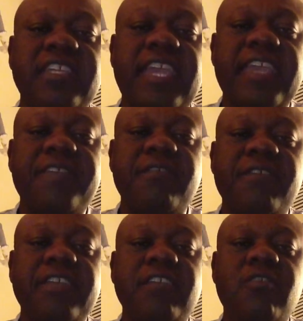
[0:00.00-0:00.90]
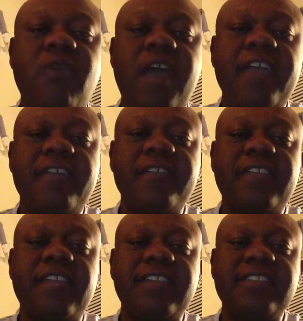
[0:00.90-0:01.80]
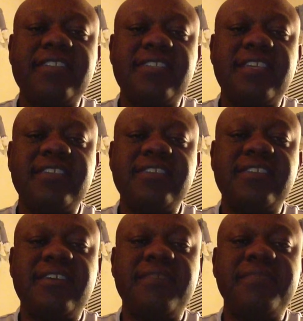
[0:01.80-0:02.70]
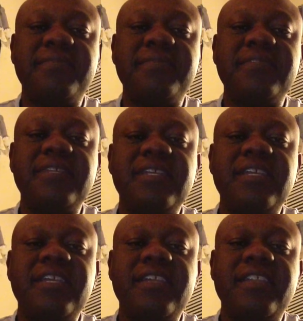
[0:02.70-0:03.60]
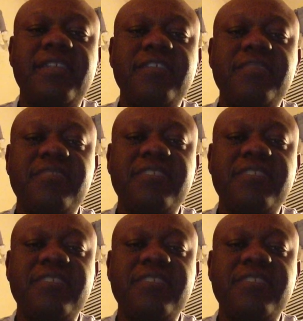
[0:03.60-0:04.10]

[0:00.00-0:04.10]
eighth grade choir that I could sing some and that I was pretty